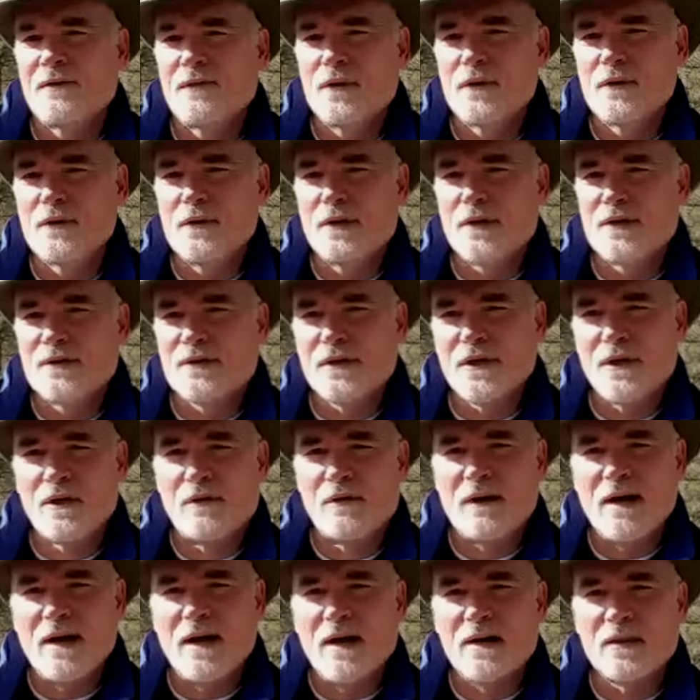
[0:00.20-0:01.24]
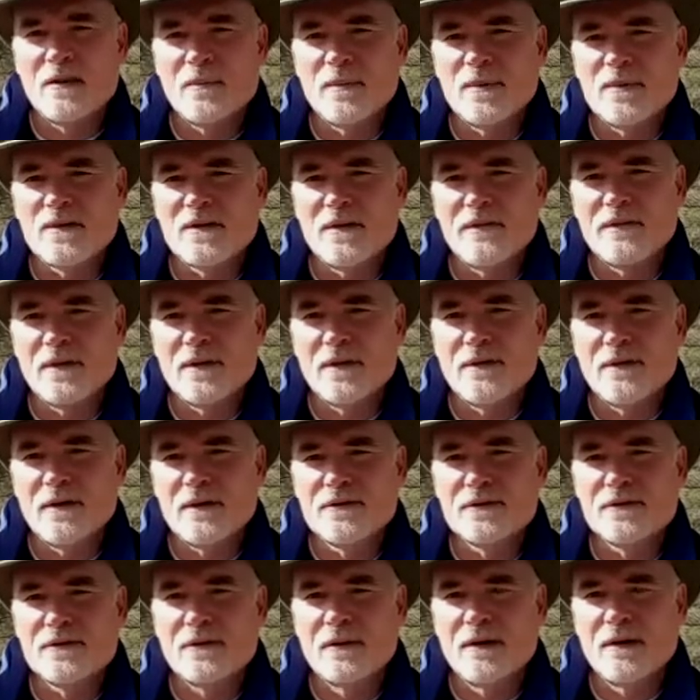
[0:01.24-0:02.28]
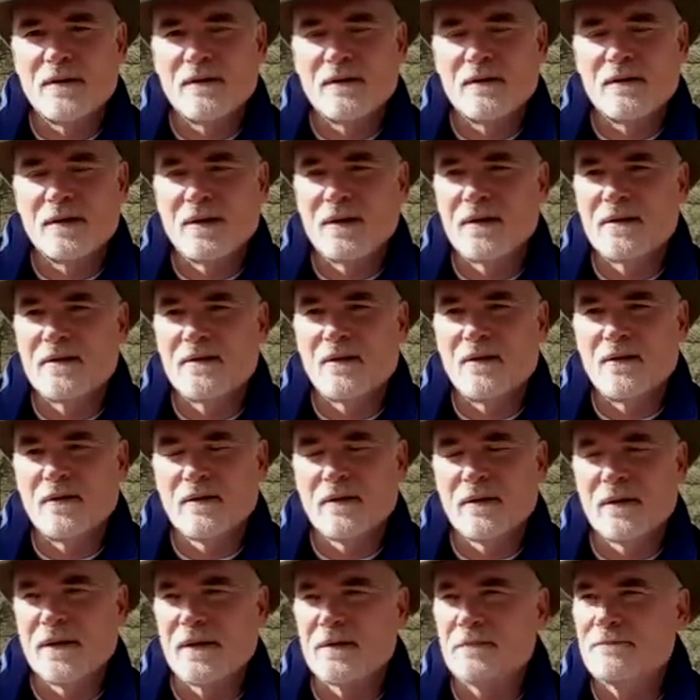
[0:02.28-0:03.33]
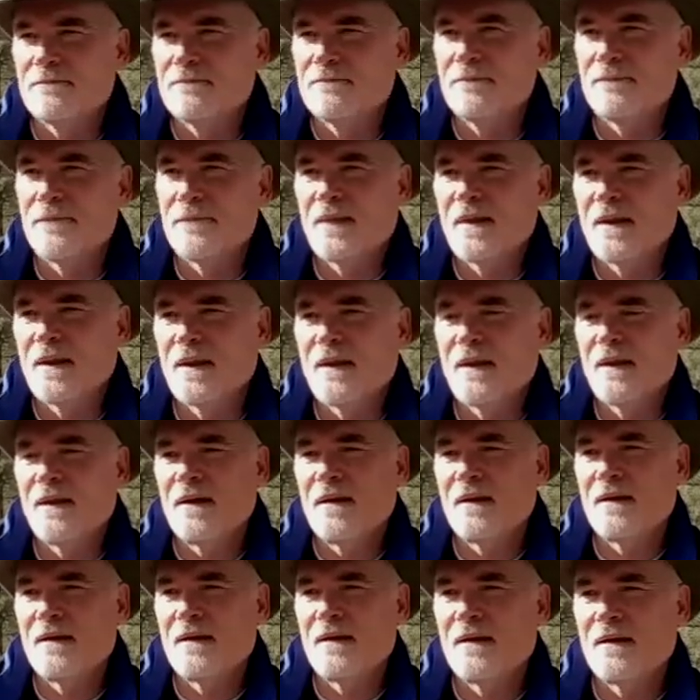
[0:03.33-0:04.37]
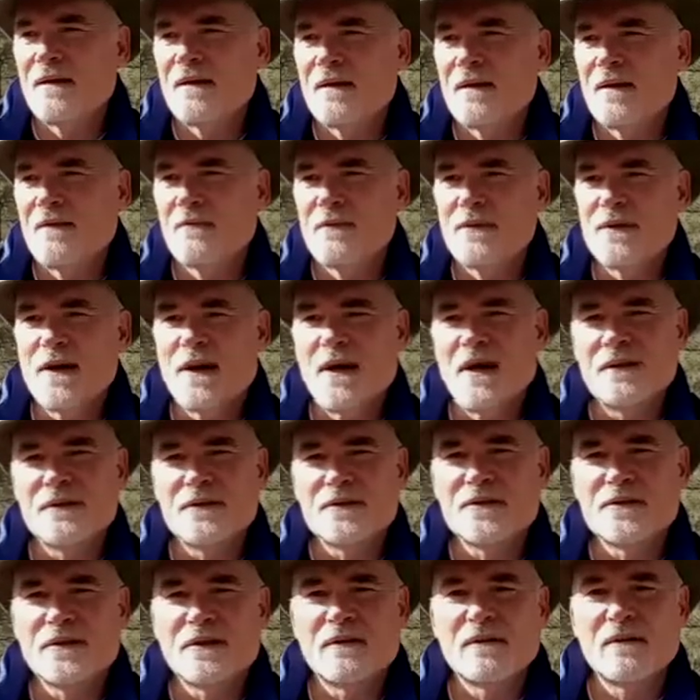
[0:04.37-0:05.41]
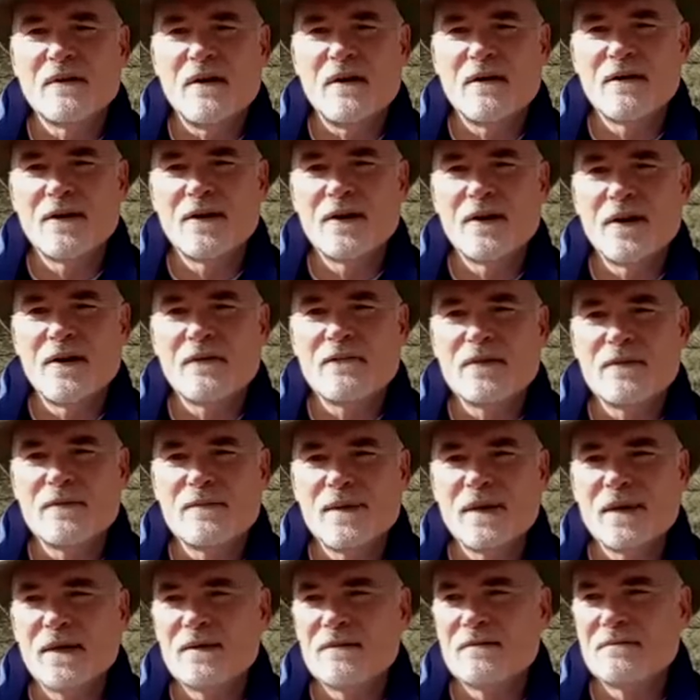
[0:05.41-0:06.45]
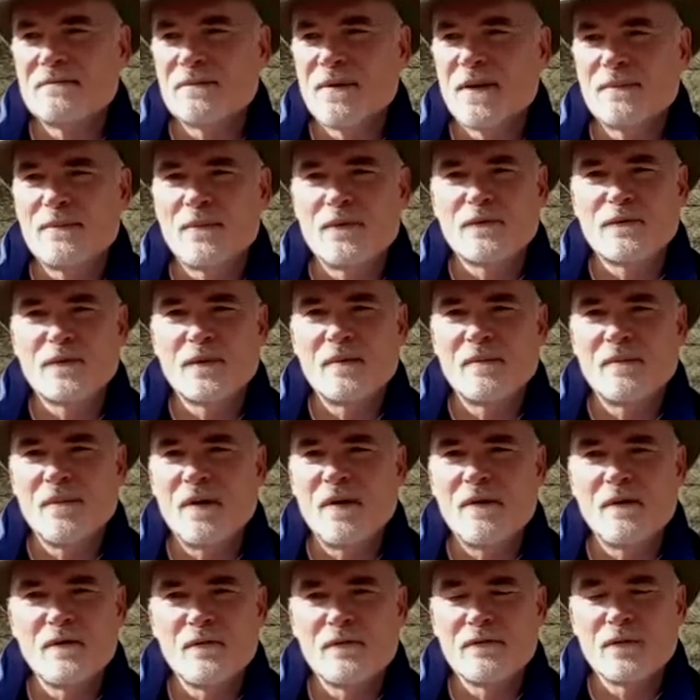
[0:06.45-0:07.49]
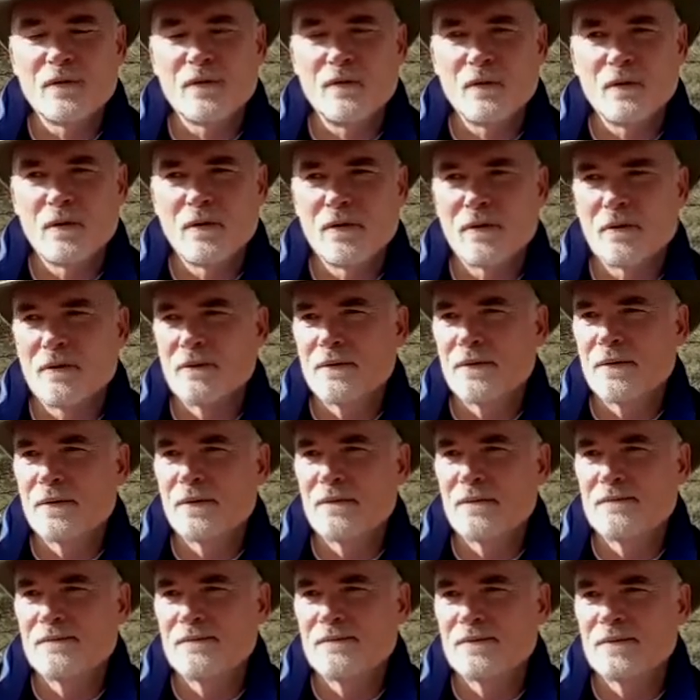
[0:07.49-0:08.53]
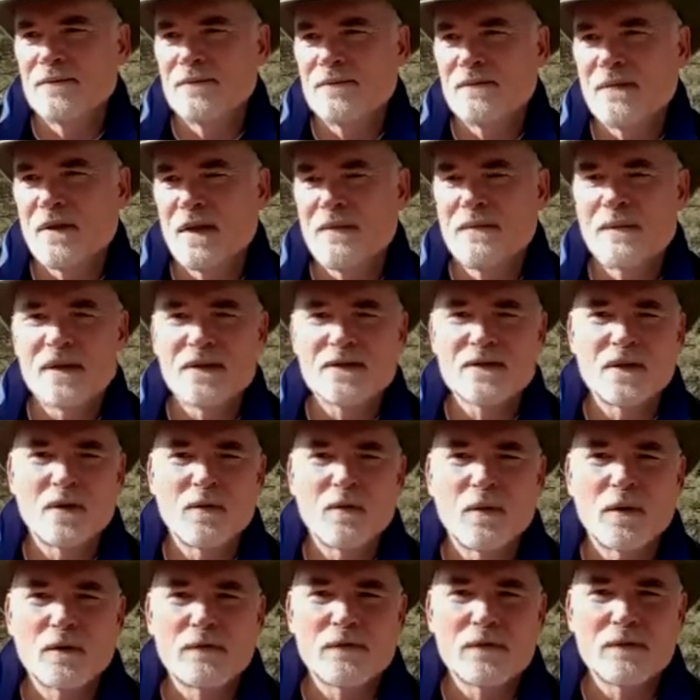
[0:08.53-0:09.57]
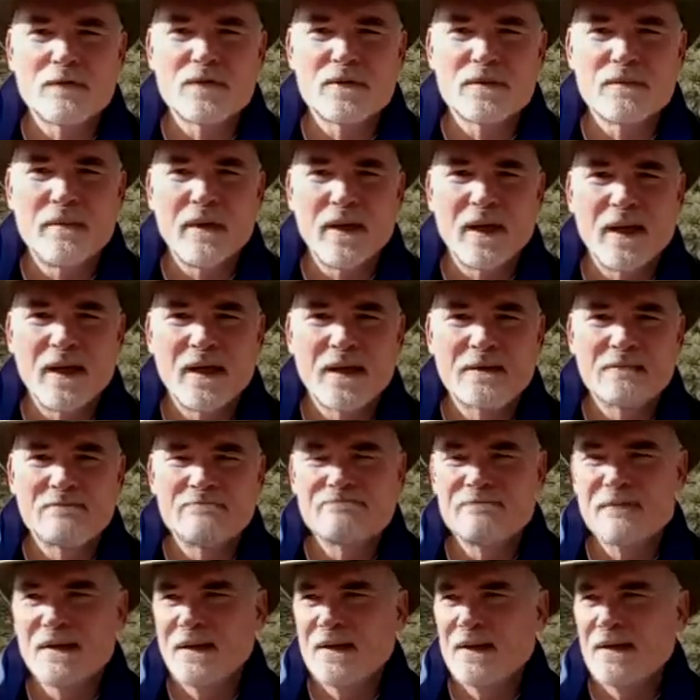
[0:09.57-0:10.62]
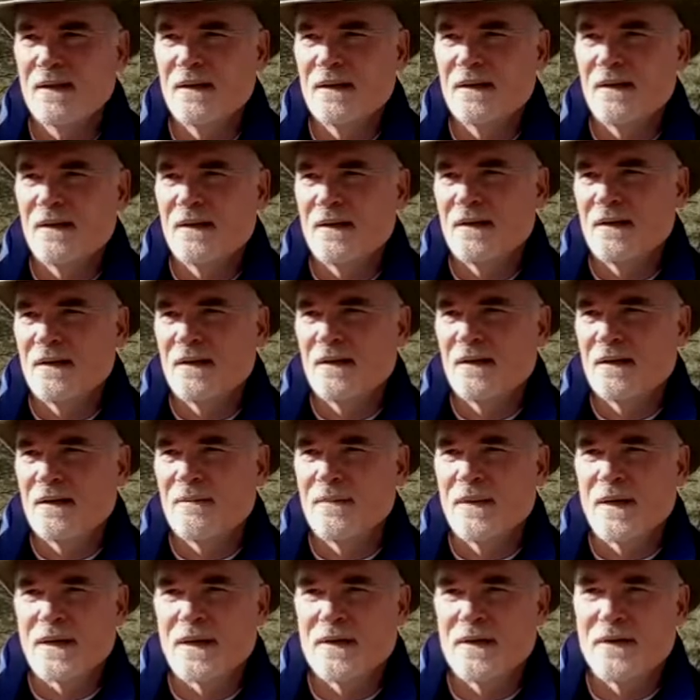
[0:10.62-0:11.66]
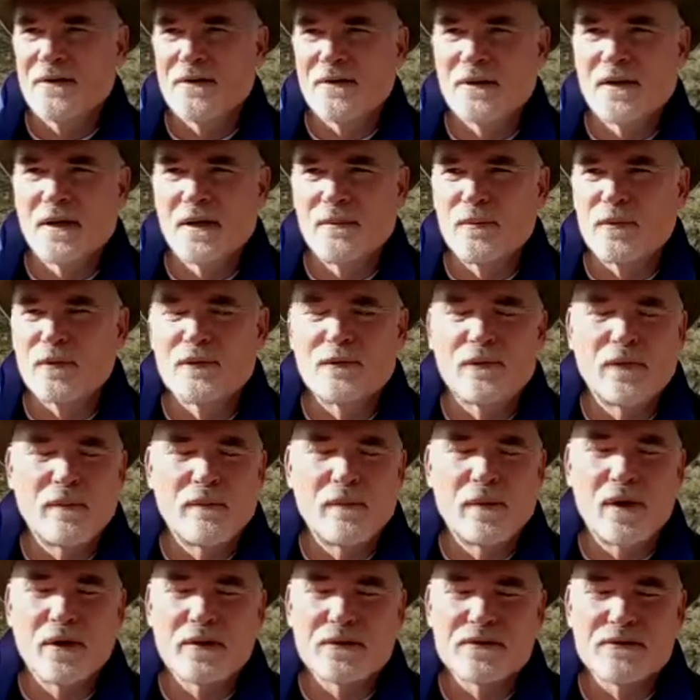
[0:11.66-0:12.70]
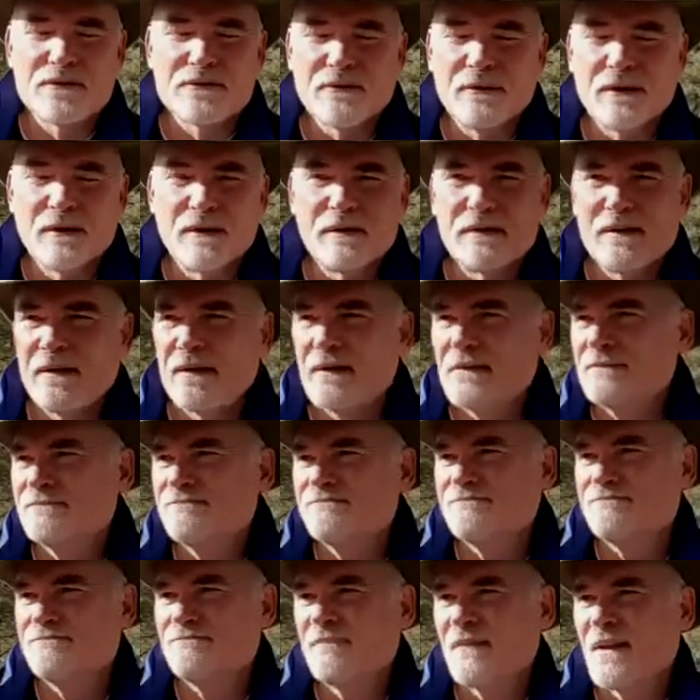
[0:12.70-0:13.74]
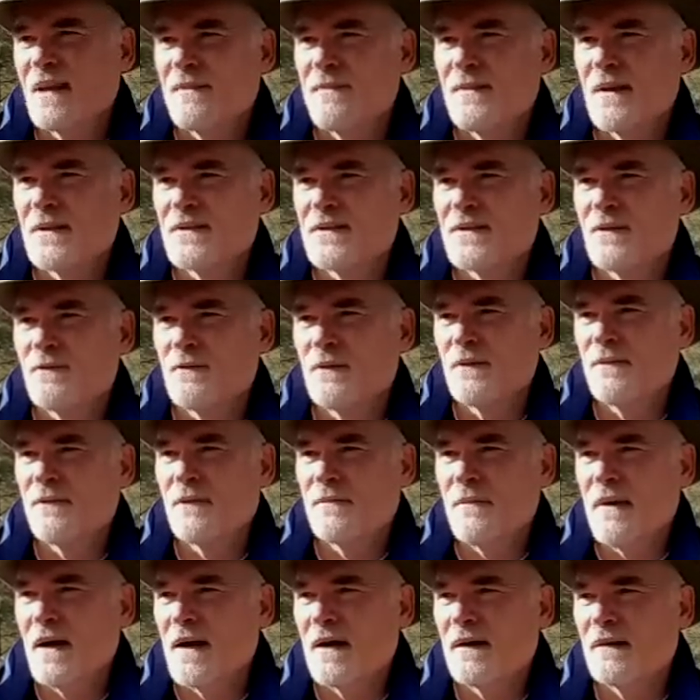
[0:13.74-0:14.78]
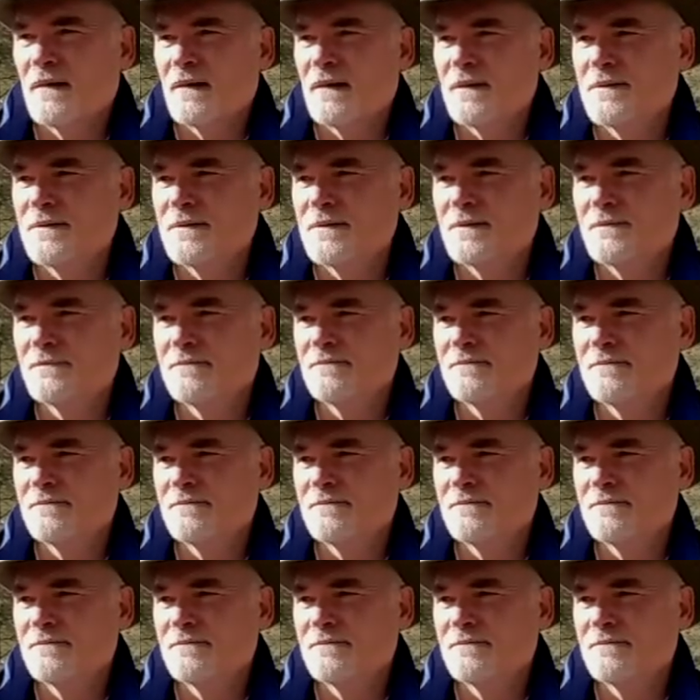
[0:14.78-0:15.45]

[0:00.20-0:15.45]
A few years ago, I hiked the Pacific Crest Trail in Oregon. And when you hike the trail long enough, you meet people from all over the world. I met someone from Japan. I met another couple from Australia. I met someone from Ireland.